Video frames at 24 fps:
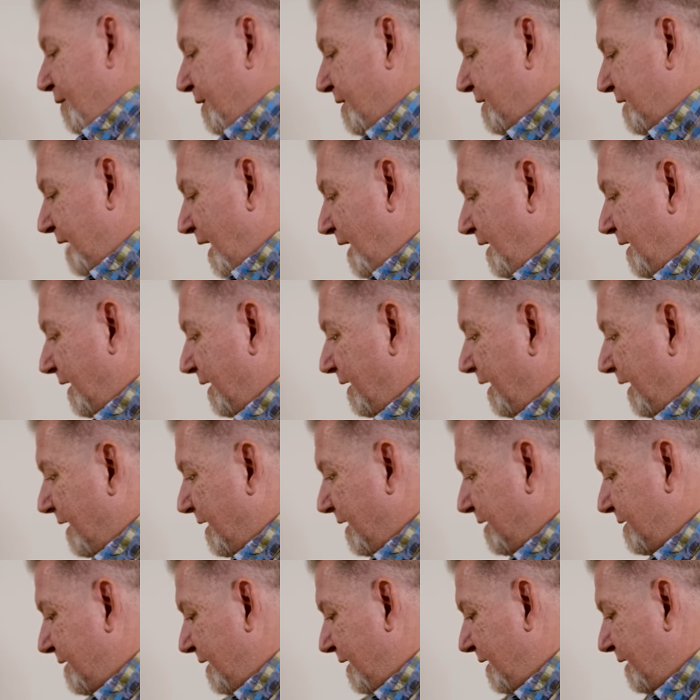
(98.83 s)
excited. Like
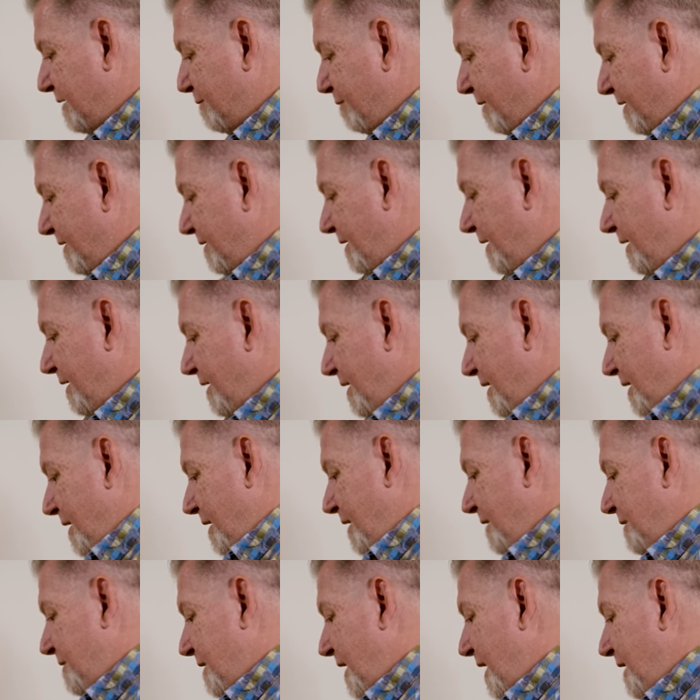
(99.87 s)
I said, it's been
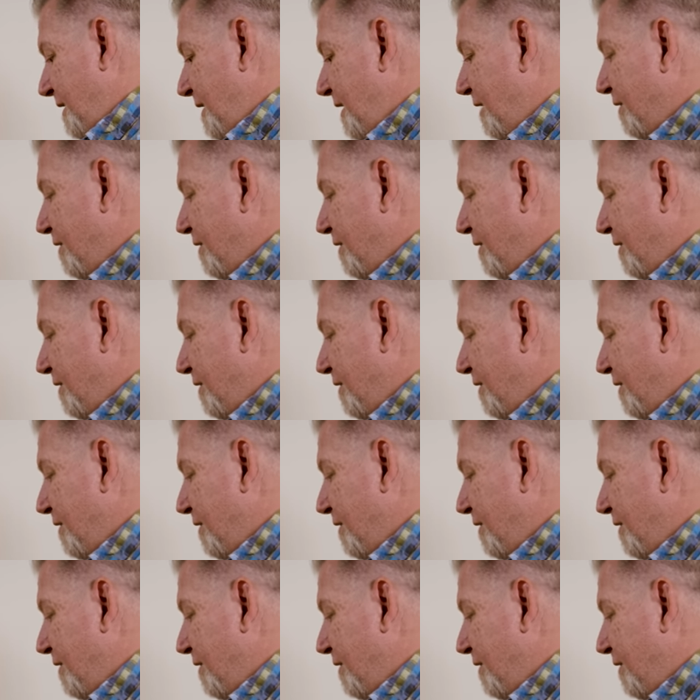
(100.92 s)
10